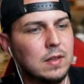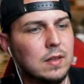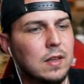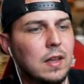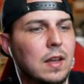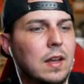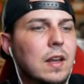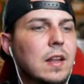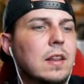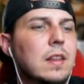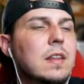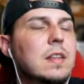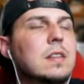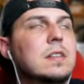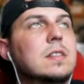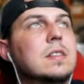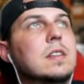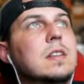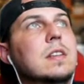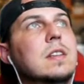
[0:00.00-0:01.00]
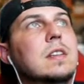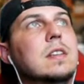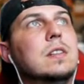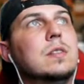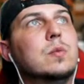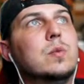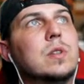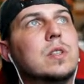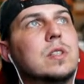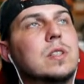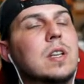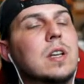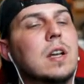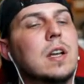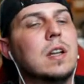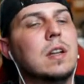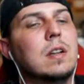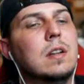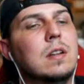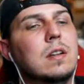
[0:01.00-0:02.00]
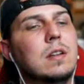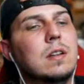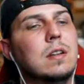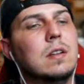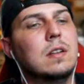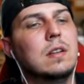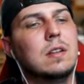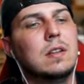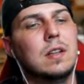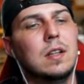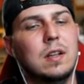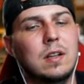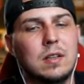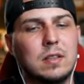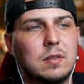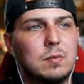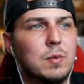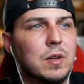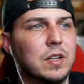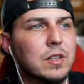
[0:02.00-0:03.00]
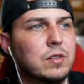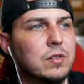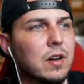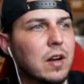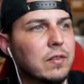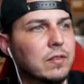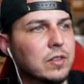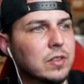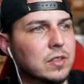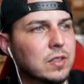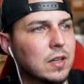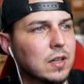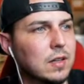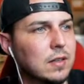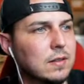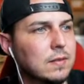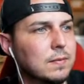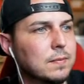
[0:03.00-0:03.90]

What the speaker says: Okay, and this is which side? That is my driver's side.